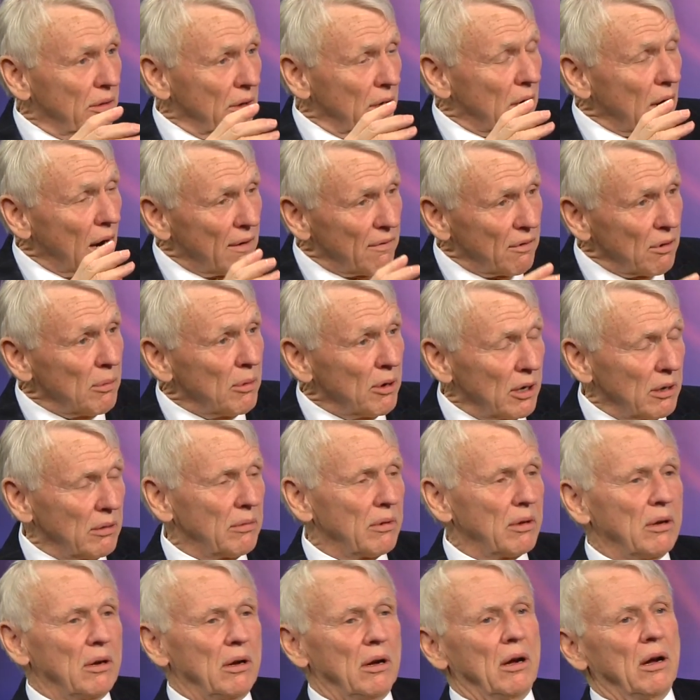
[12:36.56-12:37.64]
the
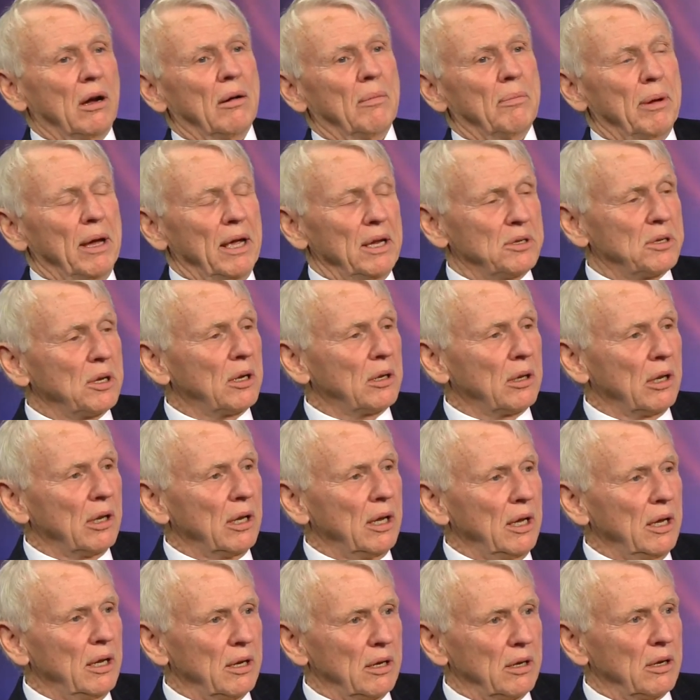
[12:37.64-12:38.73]
government
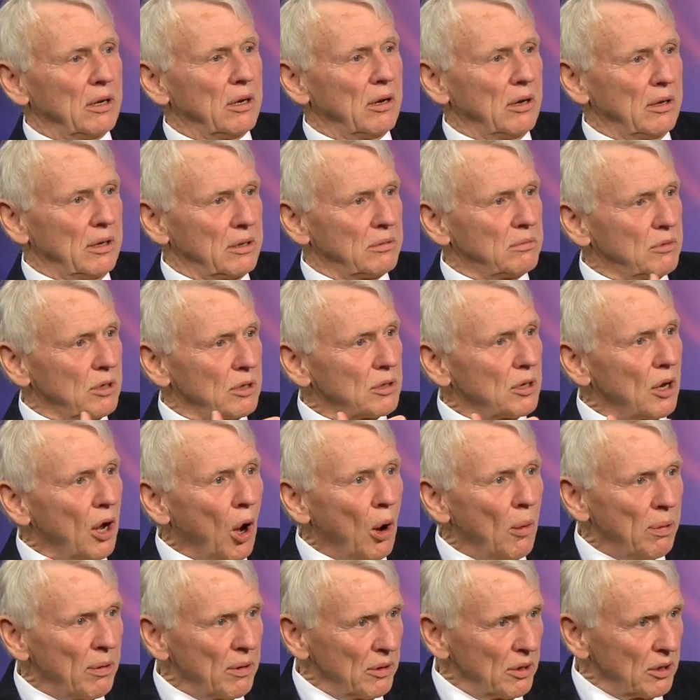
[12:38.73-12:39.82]
basically just
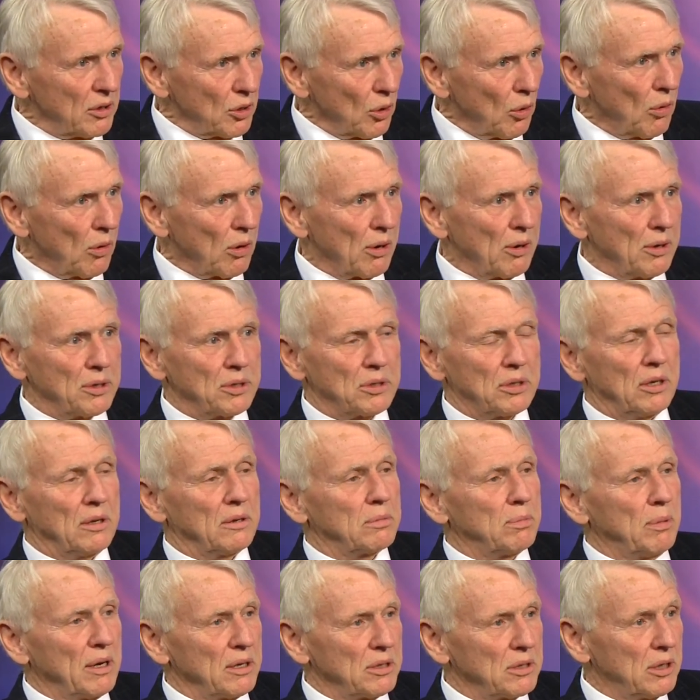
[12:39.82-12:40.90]
opened the doors
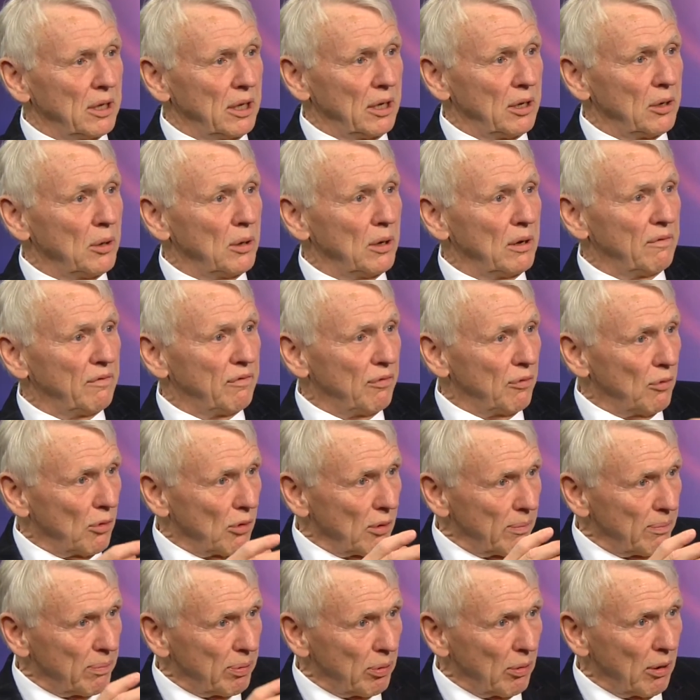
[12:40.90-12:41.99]
as best they could
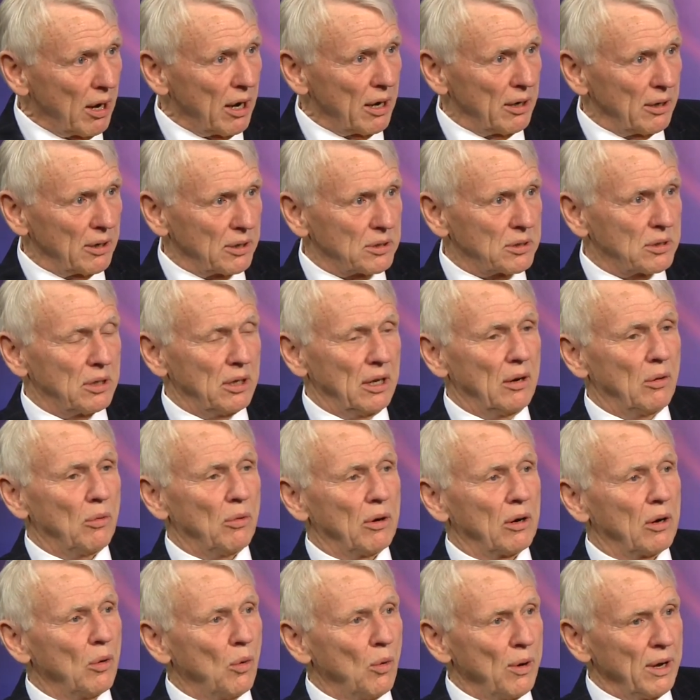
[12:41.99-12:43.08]
for products that
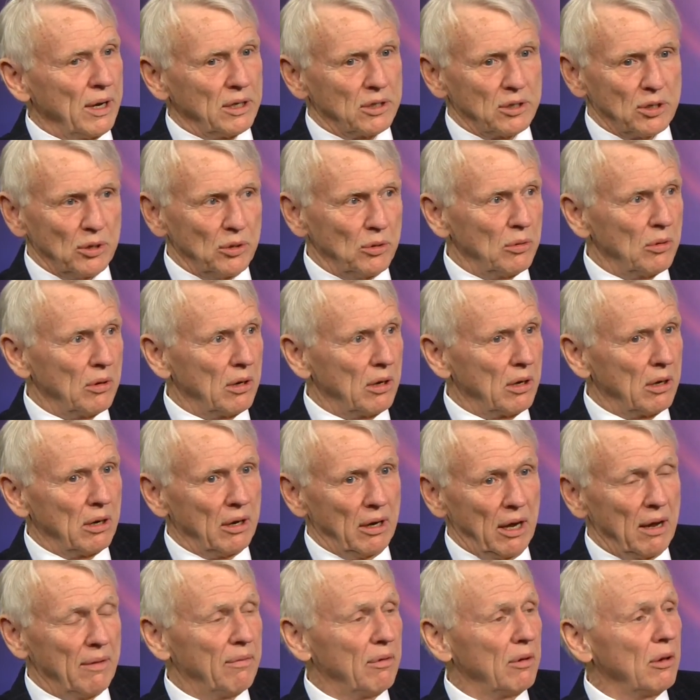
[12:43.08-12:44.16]
were going
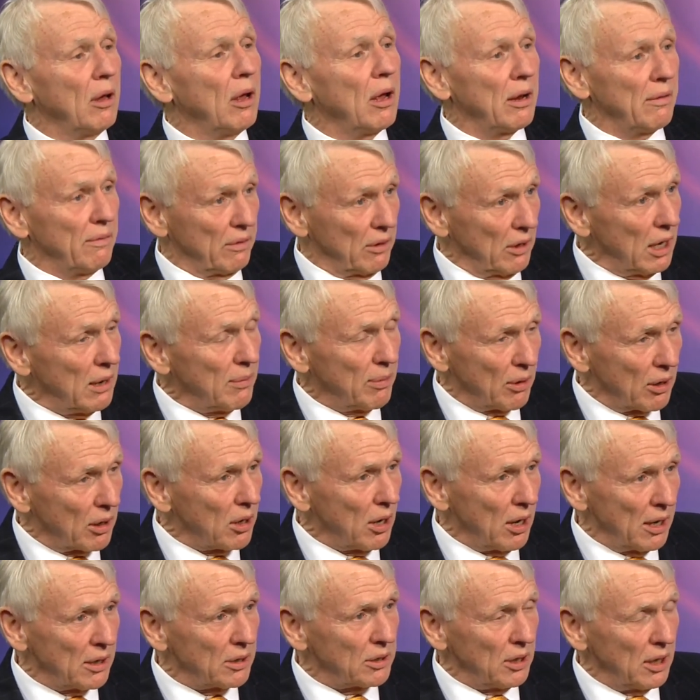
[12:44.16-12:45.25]
to have a lot of labor
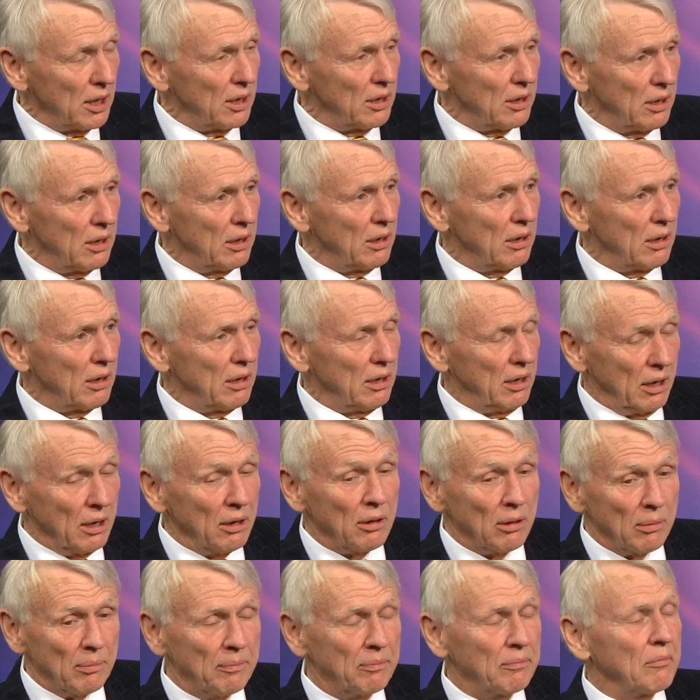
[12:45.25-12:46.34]
content
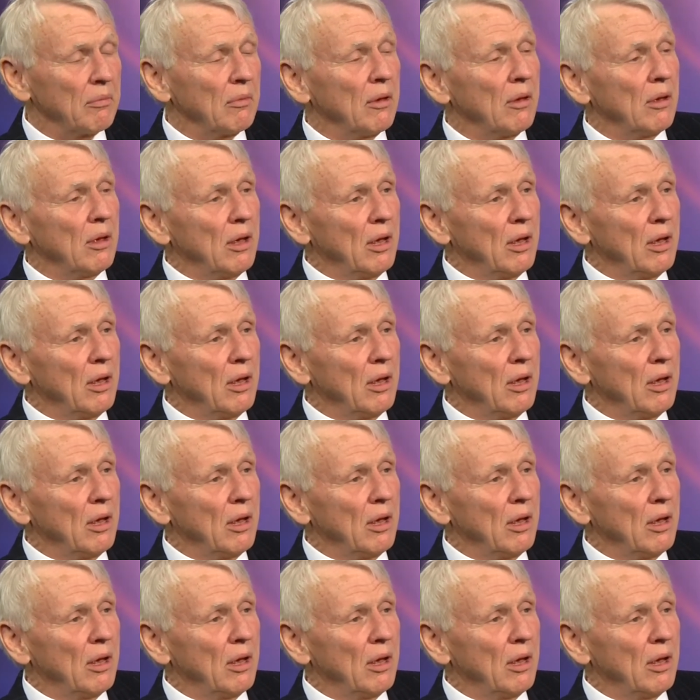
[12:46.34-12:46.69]
in them.